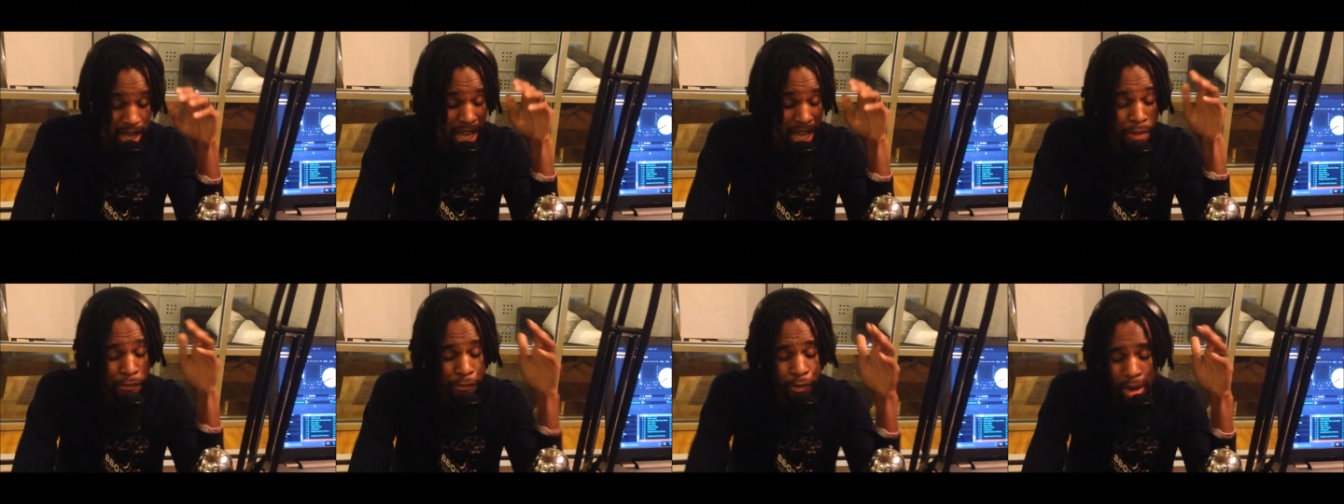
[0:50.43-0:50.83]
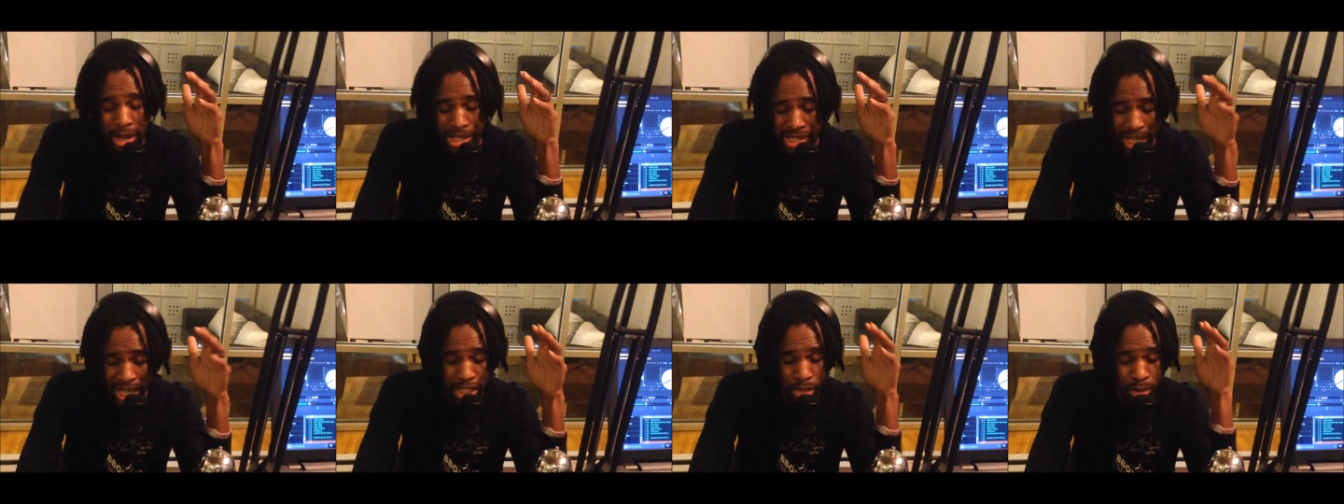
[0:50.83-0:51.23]

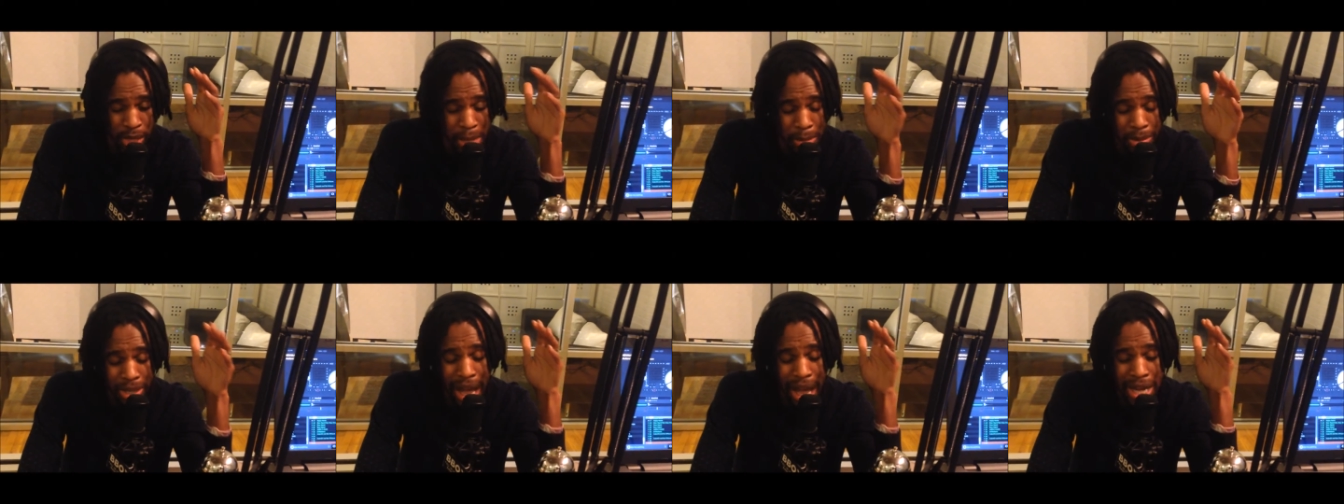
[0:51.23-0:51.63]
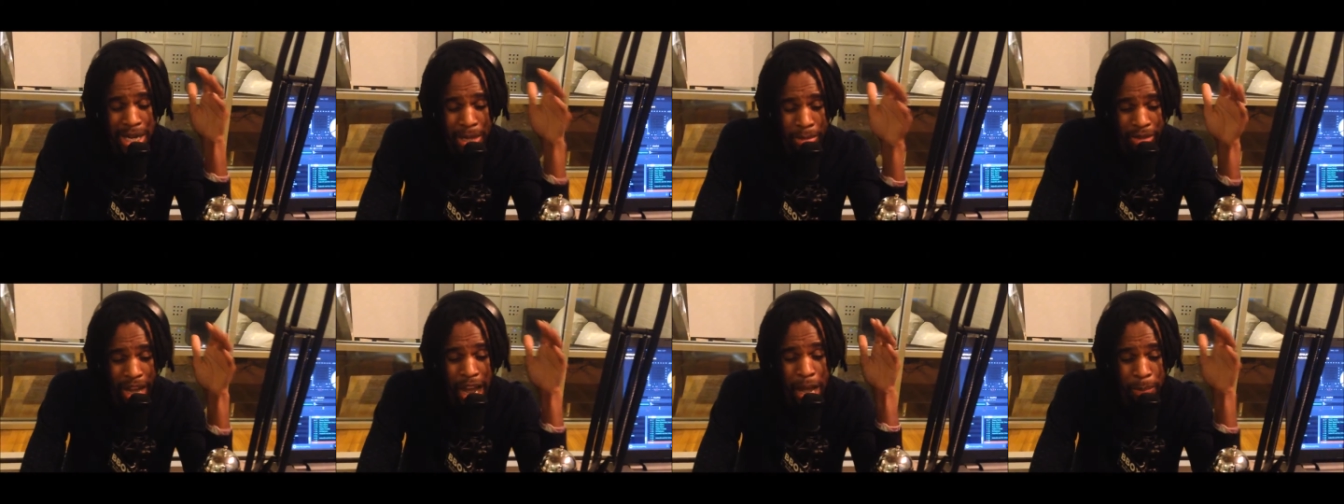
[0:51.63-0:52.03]
Enforcement for them call
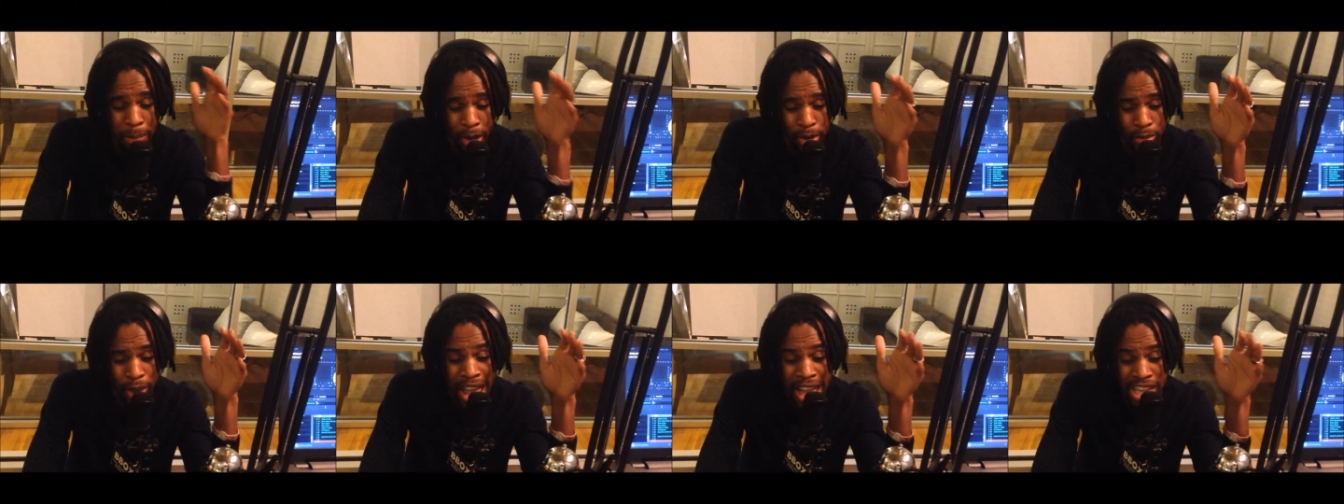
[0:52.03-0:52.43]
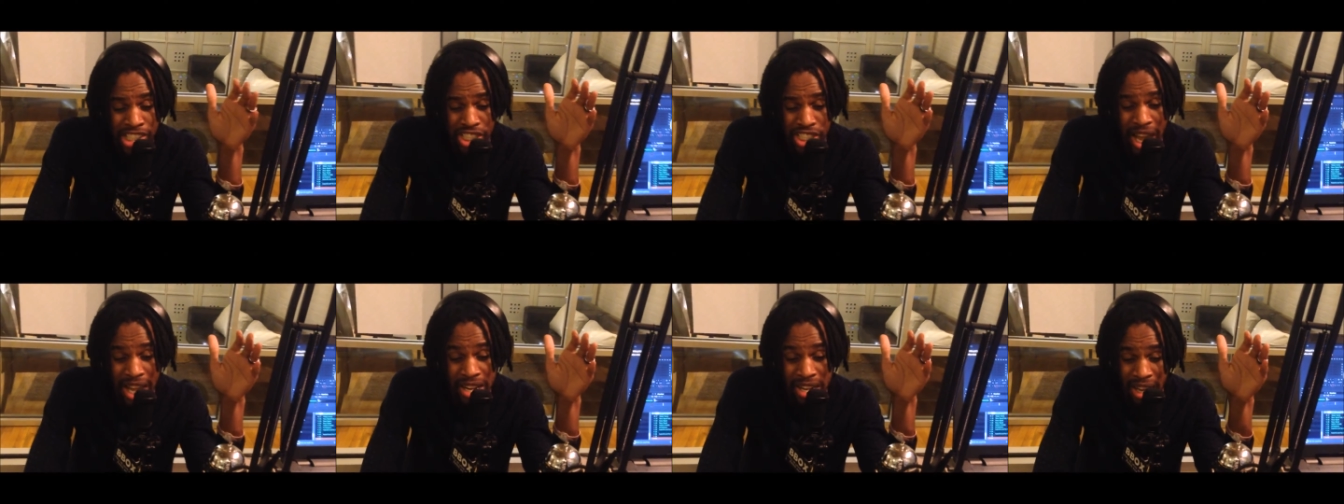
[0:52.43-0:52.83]
them
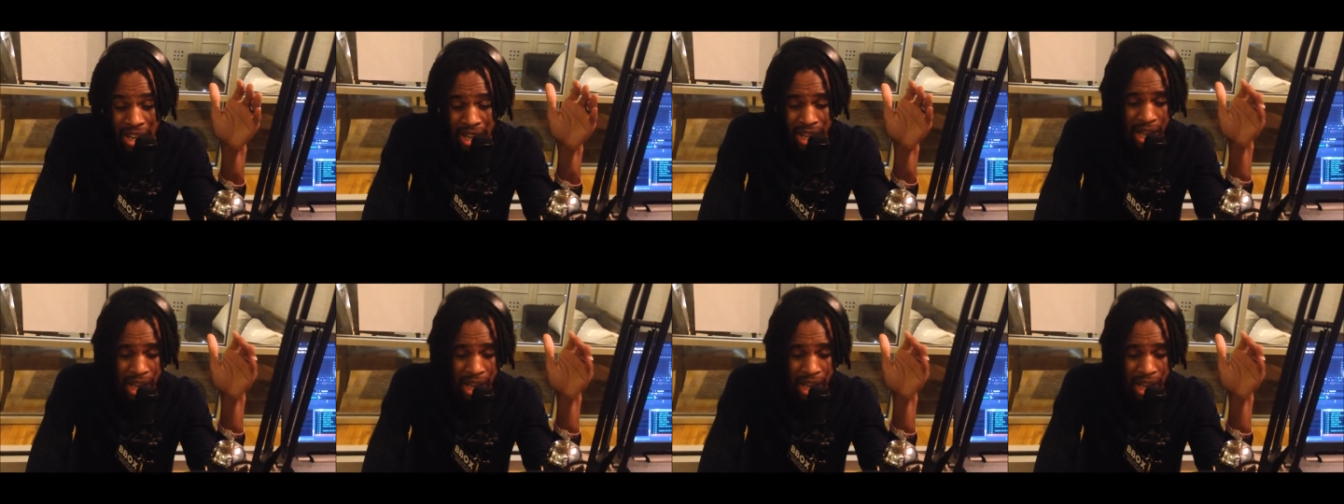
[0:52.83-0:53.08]
corporation.